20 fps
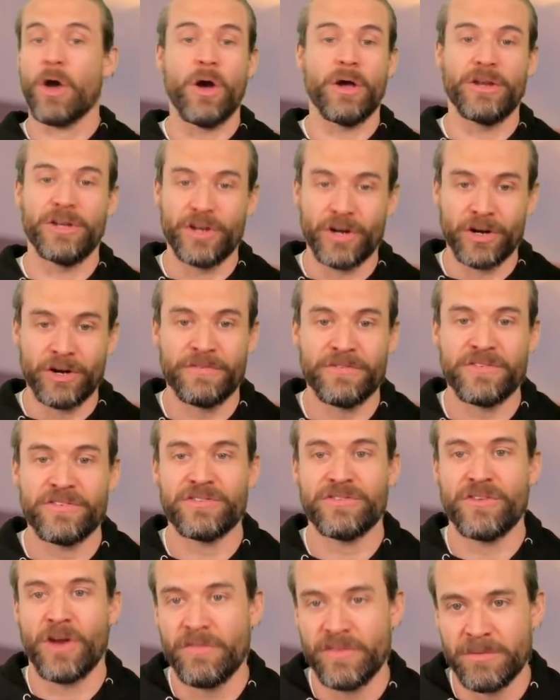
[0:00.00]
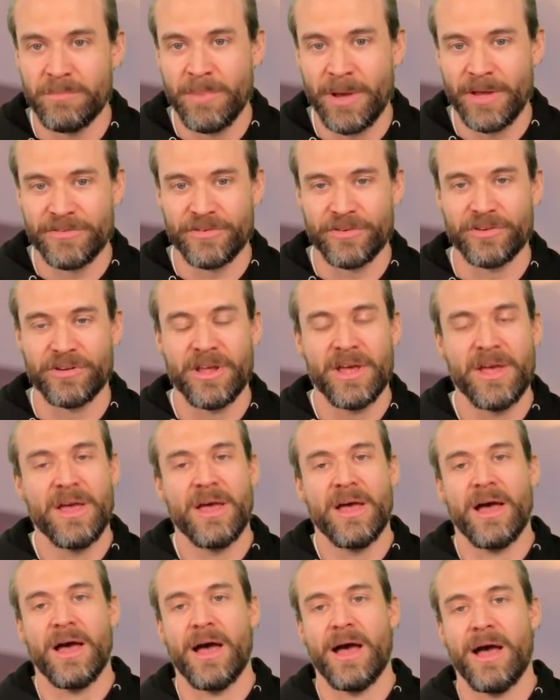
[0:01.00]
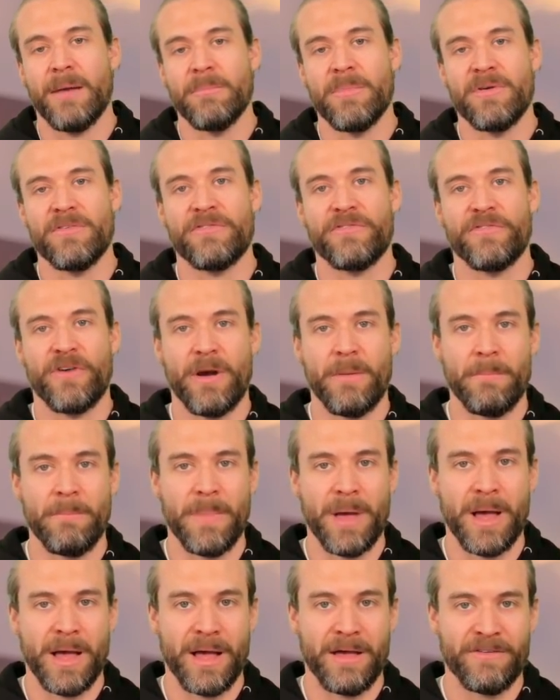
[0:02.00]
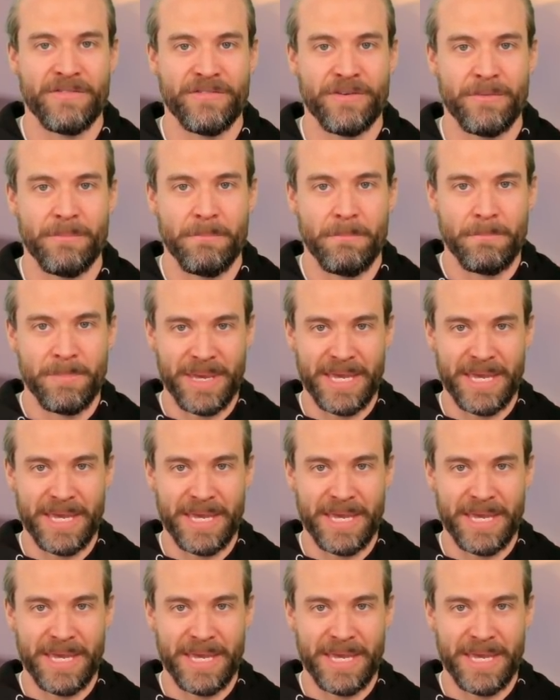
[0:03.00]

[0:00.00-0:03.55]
nerfed Starving Buzzard from